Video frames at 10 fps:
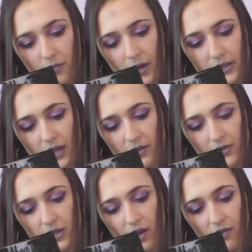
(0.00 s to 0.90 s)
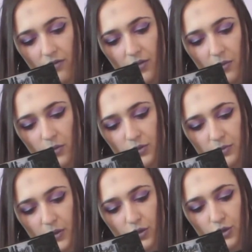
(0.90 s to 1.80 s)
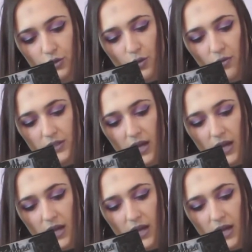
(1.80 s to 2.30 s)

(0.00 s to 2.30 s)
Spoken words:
My tale is of the most bitter truth.